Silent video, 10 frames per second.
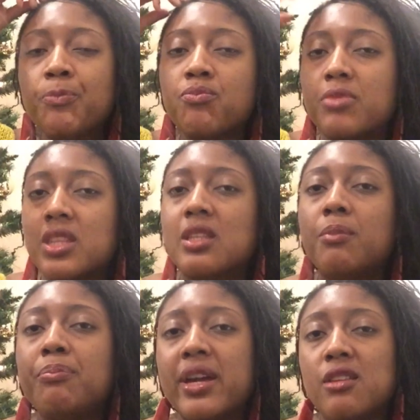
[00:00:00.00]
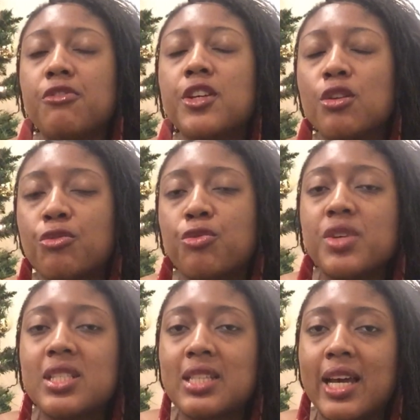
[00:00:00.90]
But the benefit of
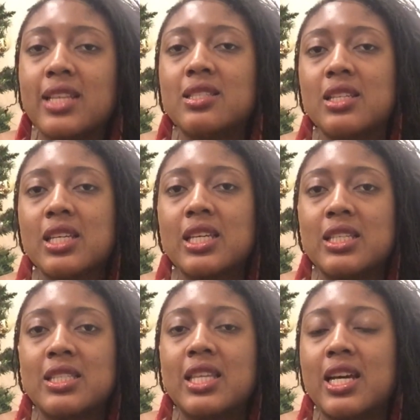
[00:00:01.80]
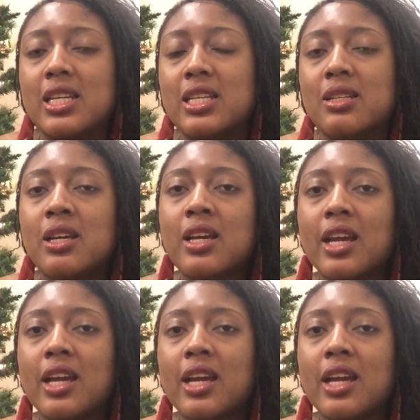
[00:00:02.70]
retightening is that it